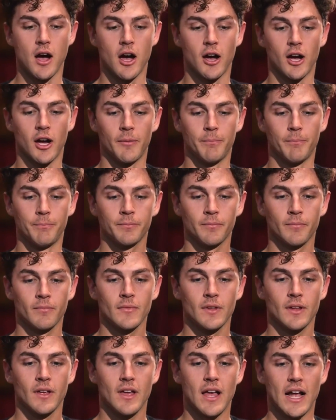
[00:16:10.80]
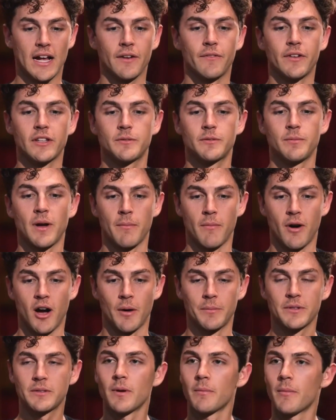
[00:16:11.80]
I convinced my
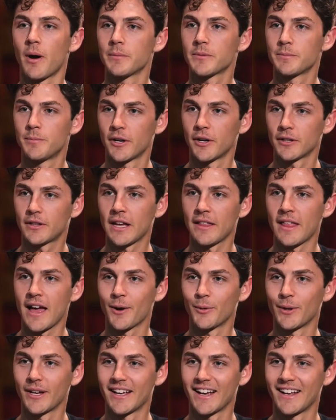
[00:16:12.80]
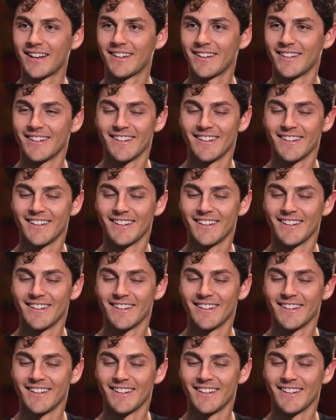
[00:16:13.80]
mom. It's my mom's birthday that weekend.